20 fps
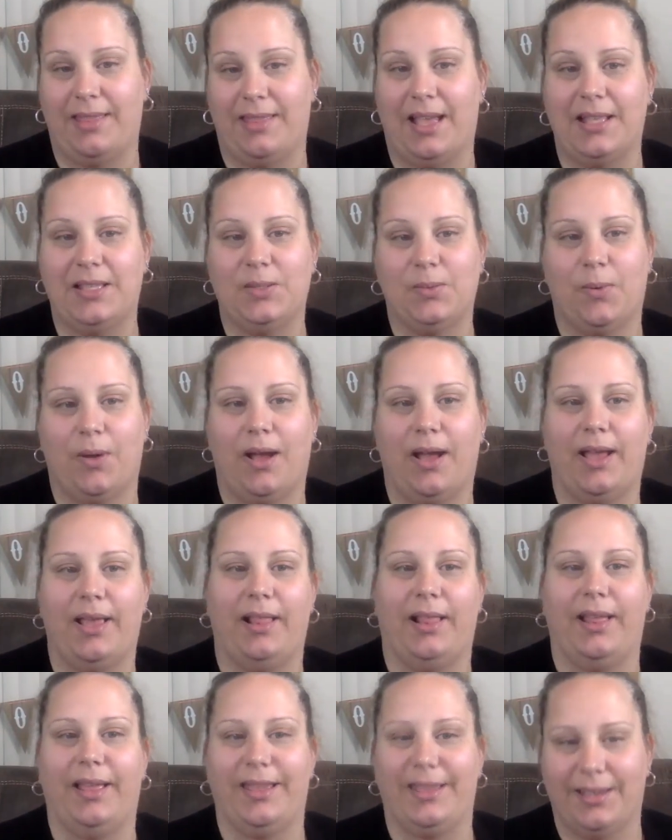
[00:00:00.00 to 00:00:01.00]
That's
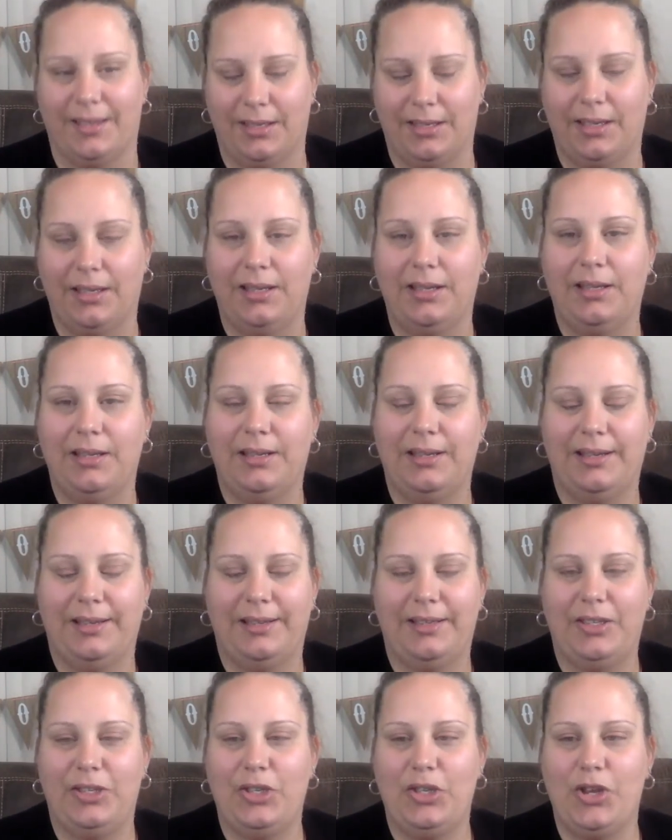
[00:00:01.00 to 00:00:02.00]
why
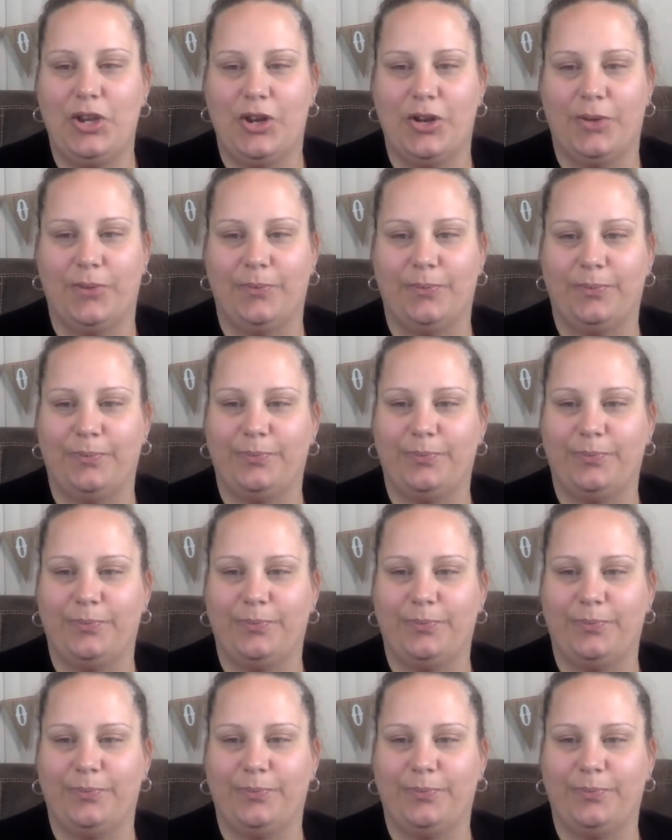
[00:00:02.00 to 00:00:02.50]
you know,